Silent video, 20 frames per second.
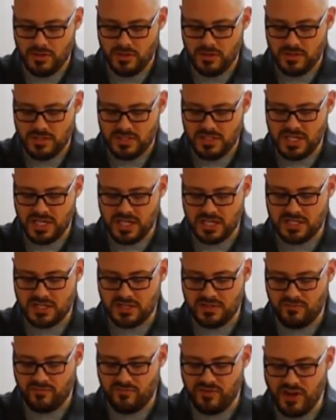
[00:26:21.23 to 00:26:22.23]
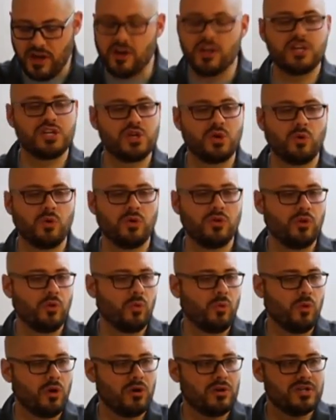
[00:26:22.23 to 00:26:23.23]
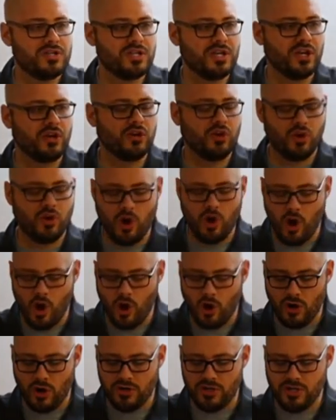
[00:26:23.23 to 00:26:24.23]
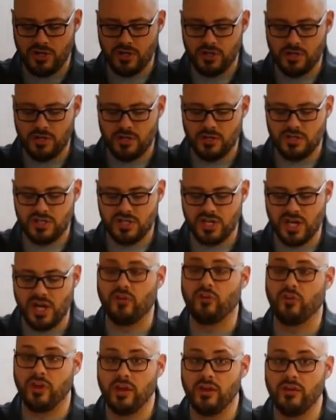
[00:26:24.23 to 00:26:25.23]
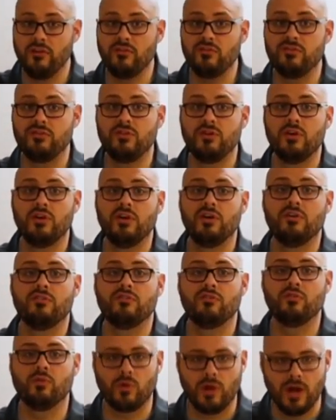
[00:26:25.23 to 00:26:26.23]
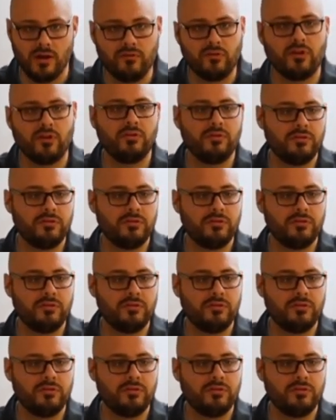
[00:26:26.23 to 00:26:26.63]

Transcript: six very short little words here. Your heart shall live forever.